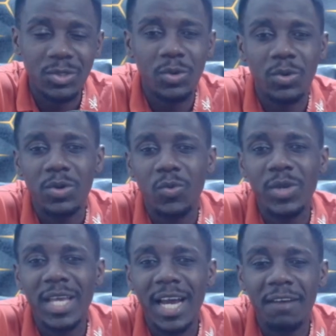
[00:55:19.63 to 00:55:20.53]
So
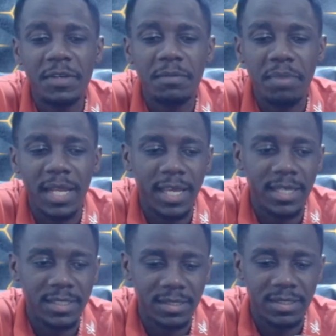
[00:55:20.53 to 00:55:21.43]
we are having
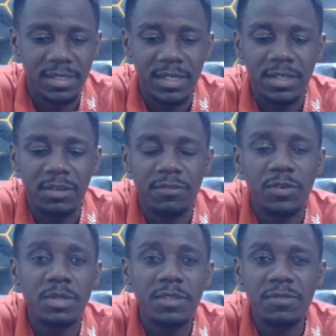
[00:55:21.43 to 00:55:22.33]
players
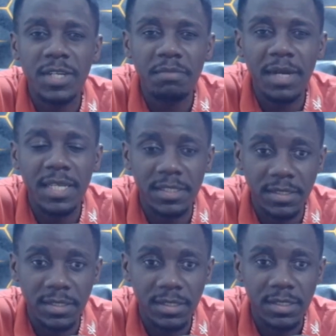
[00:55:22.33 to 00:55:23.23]
from different
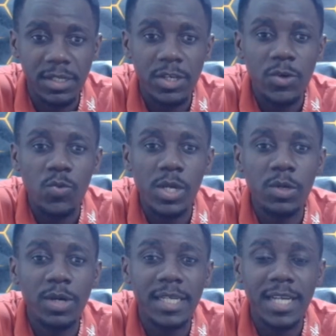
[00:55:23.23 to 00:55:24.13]
managers. When you
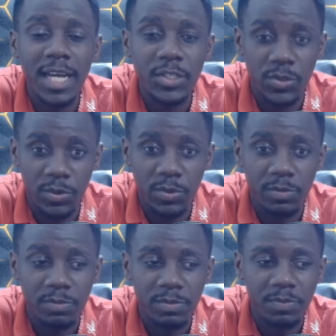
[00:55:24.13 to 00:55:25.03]
look at Arsenal,
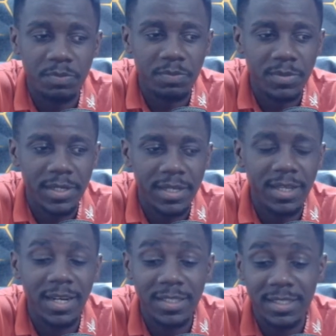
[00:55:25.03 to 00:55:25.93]

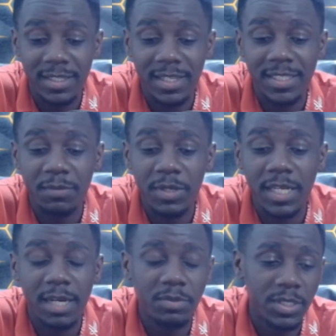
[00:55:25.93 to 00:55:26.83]
lastly, as I really
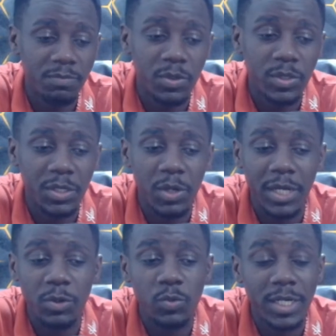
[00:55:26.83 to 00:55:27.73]
come to this, because
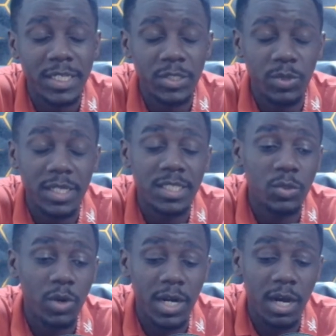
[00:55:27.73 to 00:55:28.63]
I don't want it to
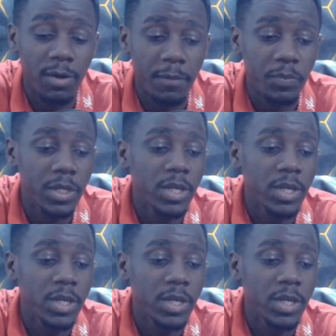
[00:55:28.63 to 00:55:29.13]
exceed 1 hour.